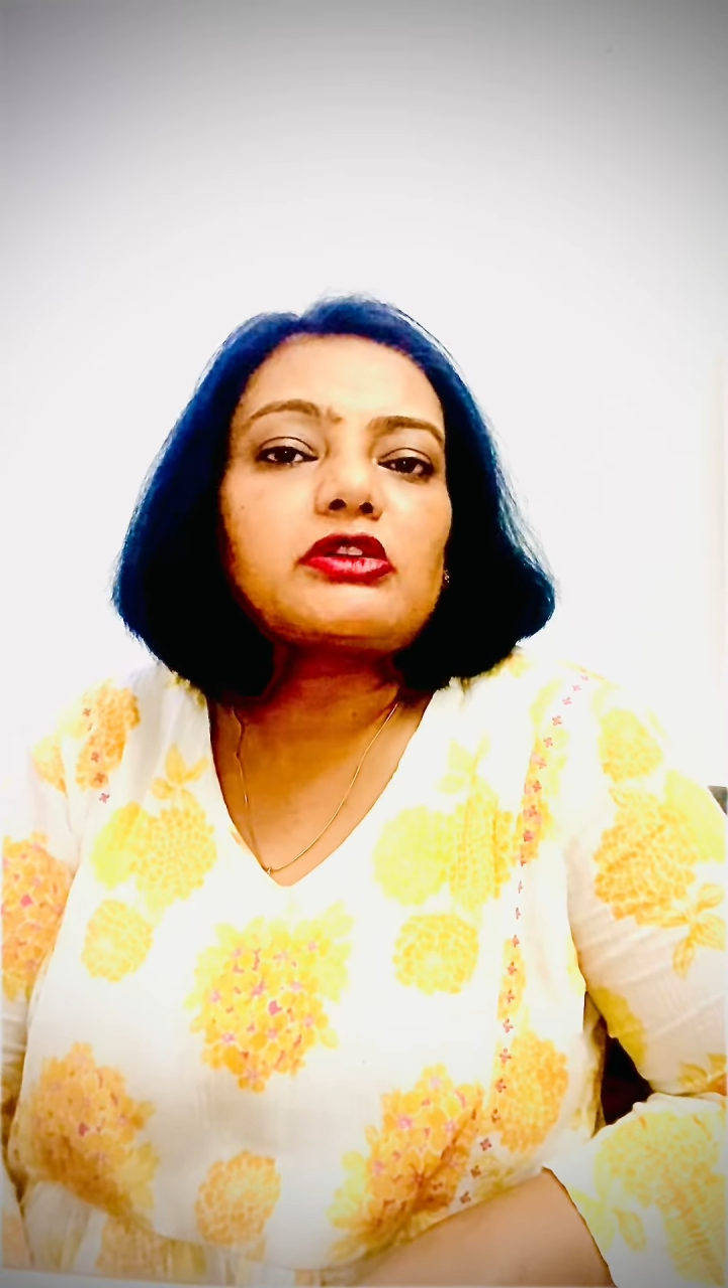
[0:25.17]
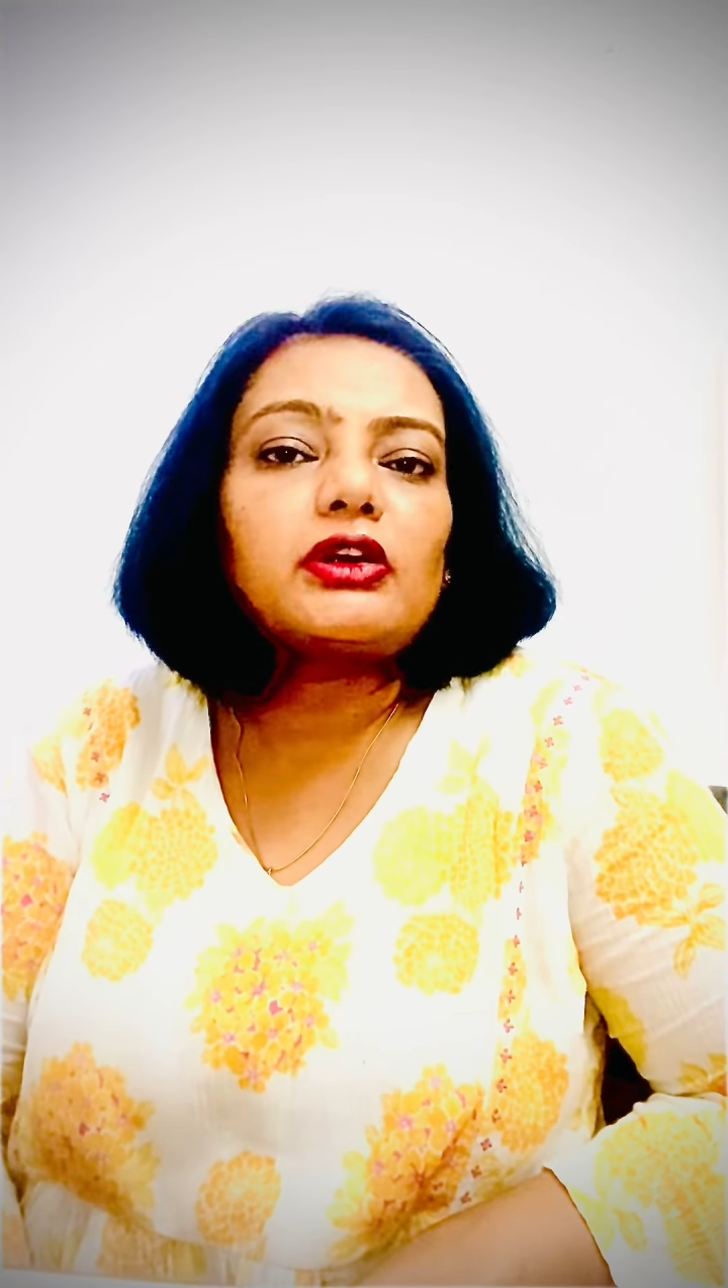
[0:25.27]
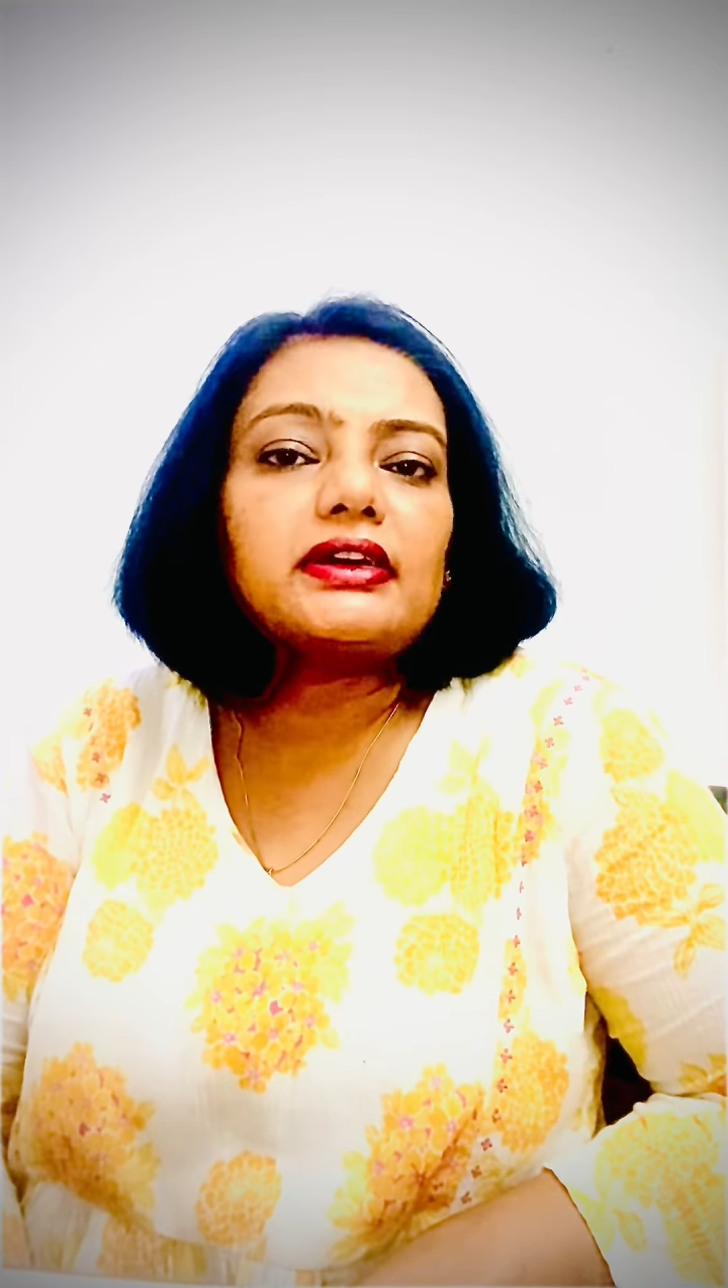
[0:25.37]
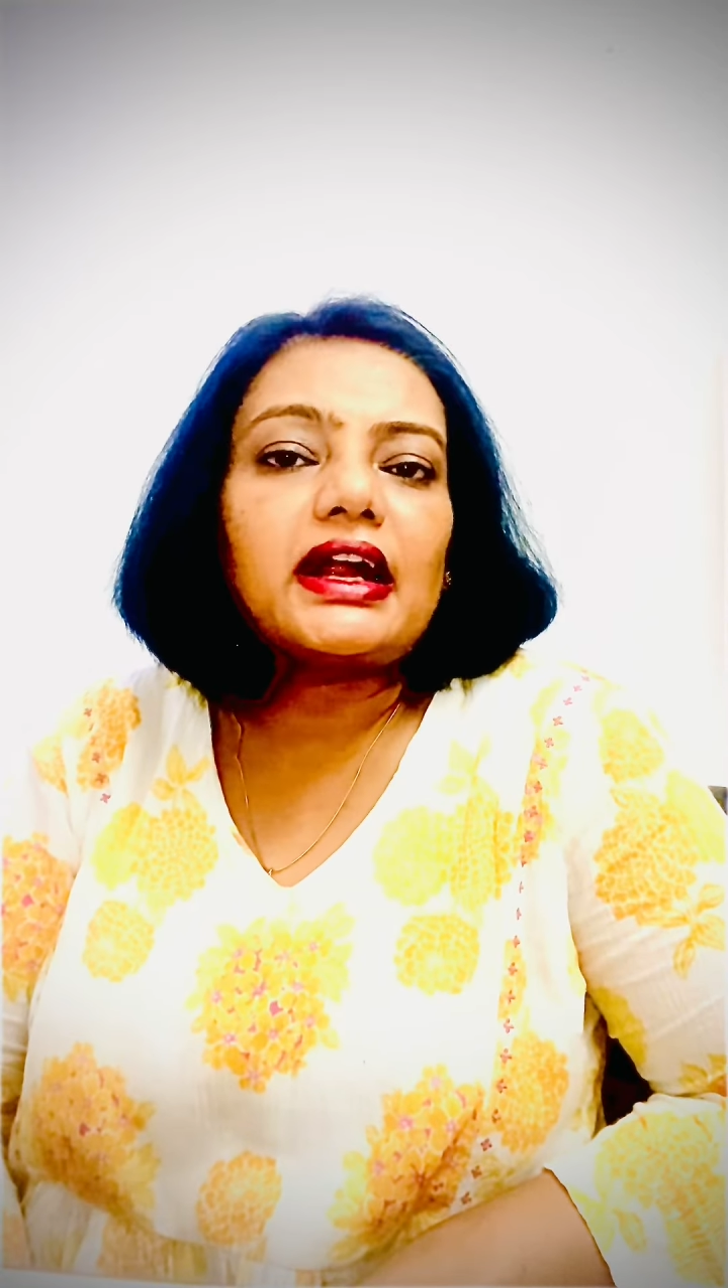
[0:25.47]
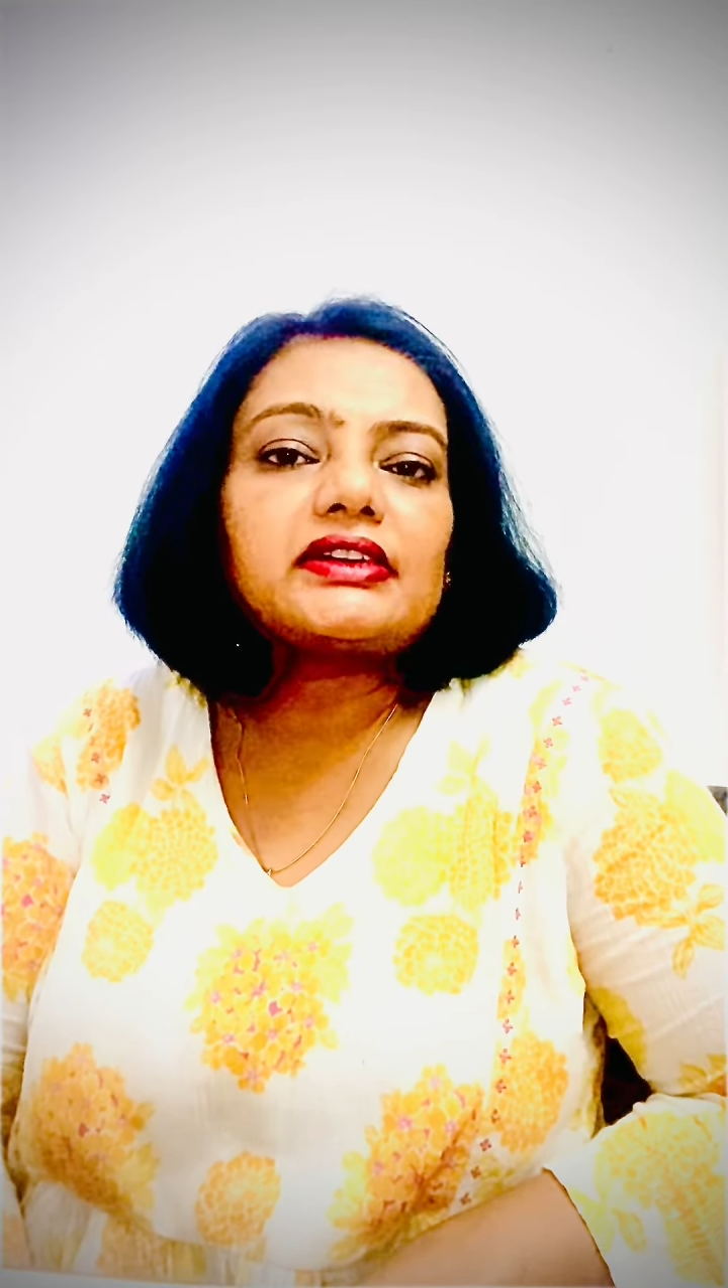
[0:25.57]

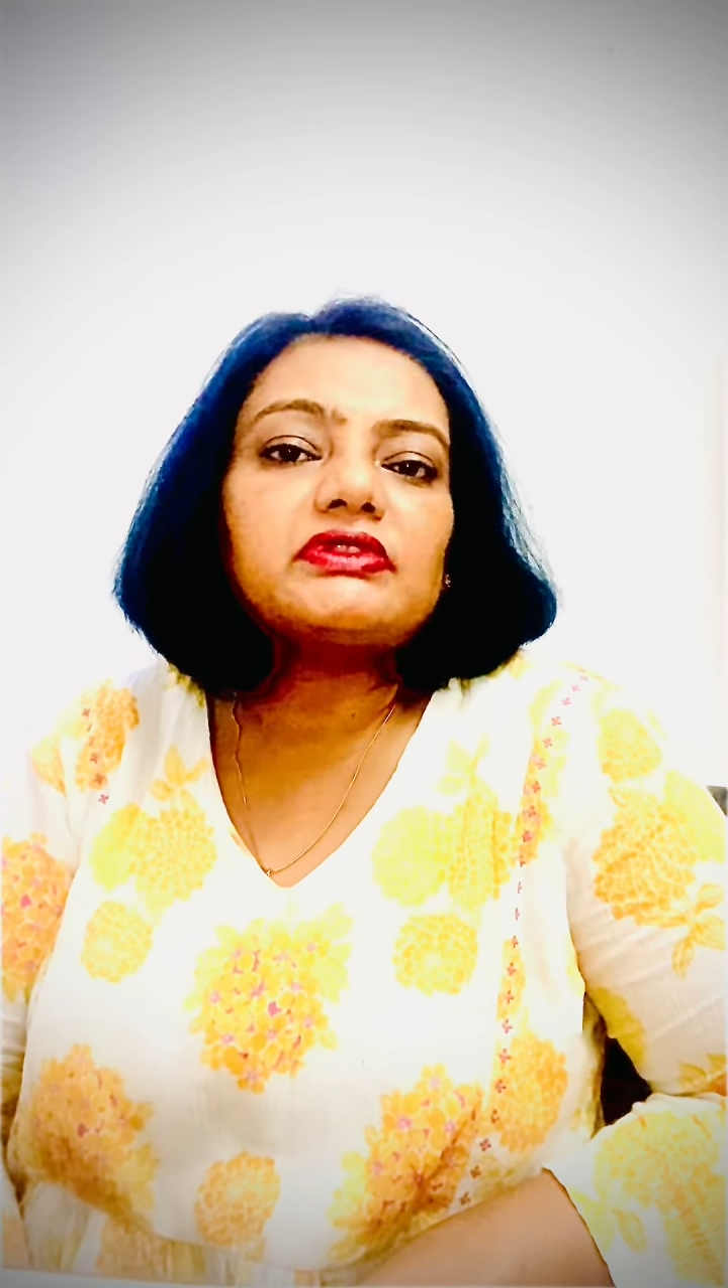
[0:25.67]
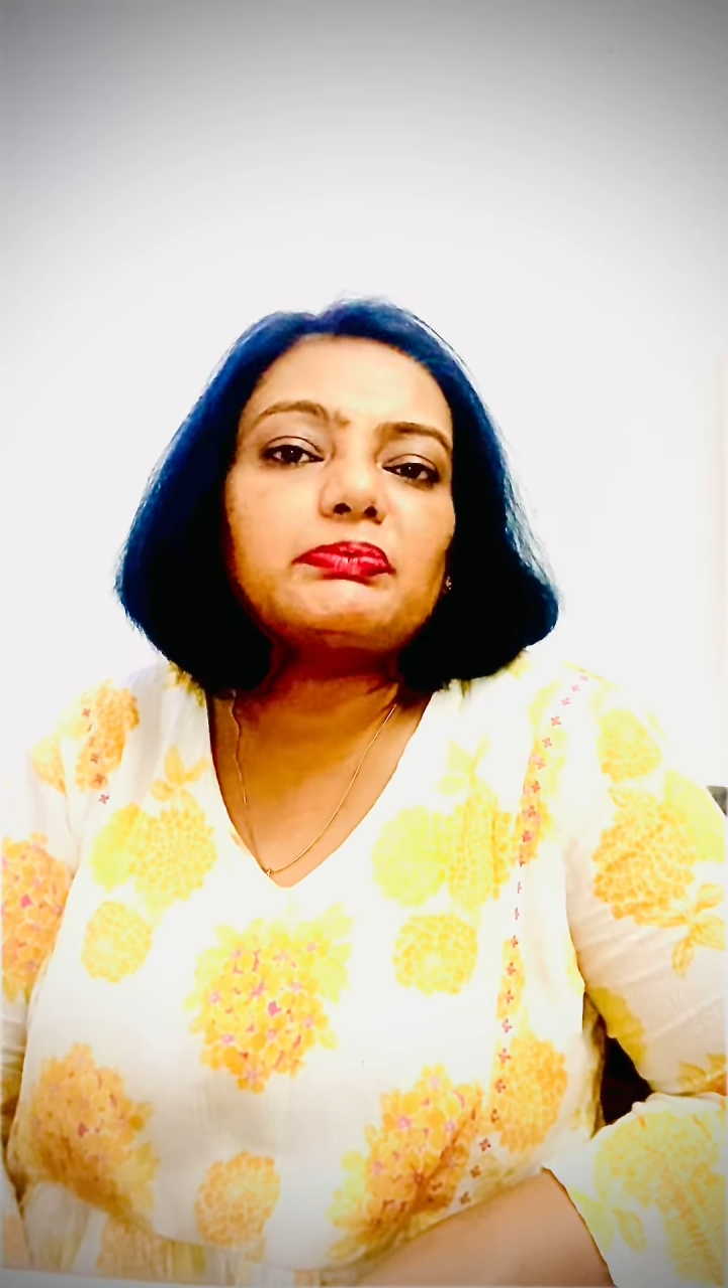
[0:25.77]
contact with